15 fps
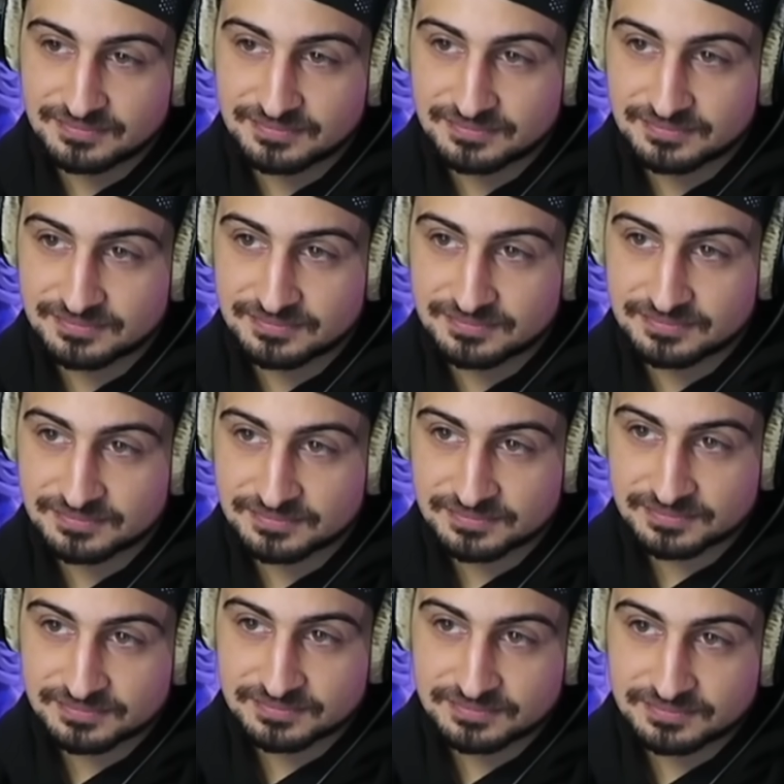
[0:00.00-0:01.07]

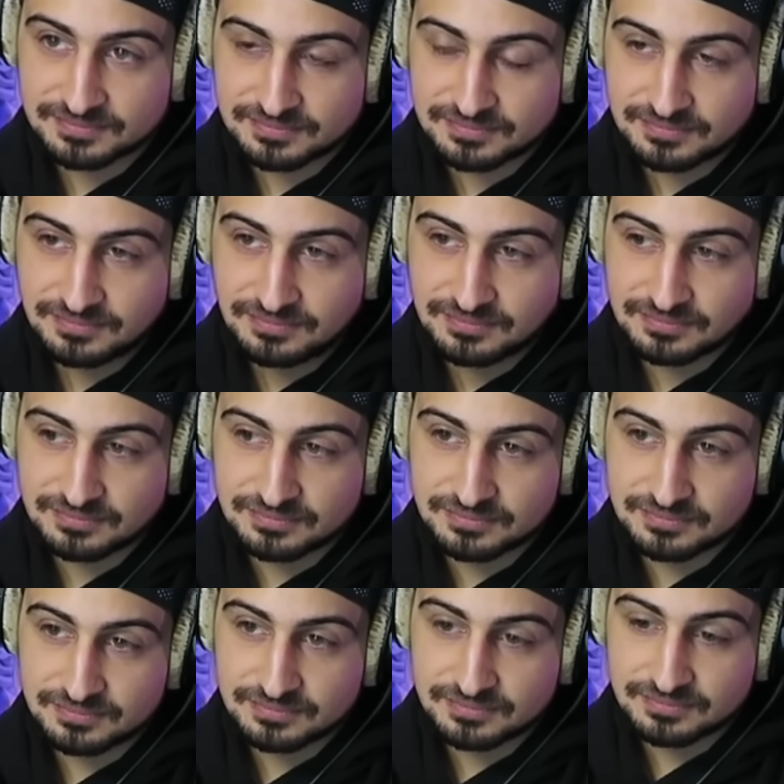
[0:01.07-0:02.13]

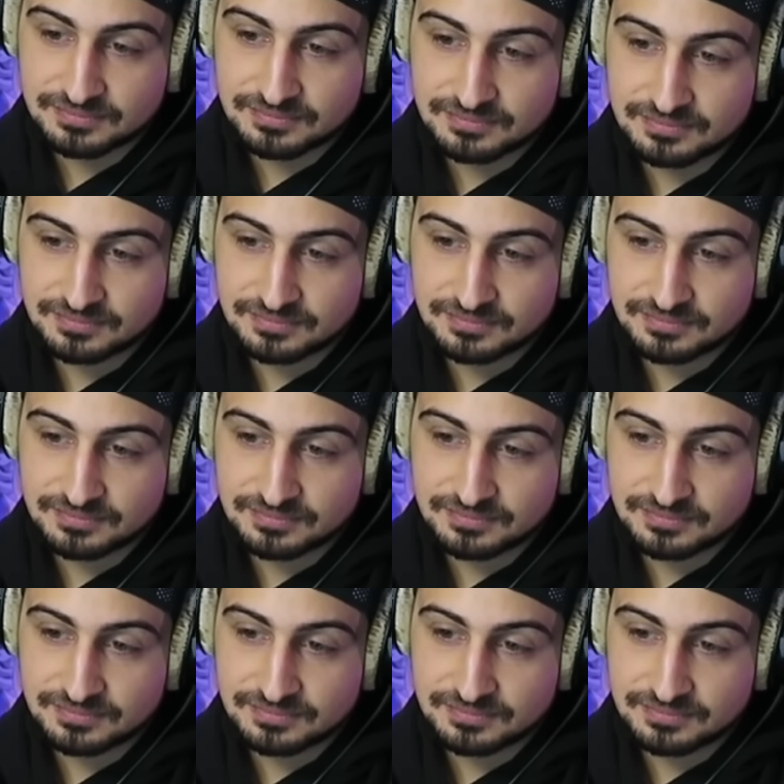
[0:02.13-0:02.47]
The person shown says nothing.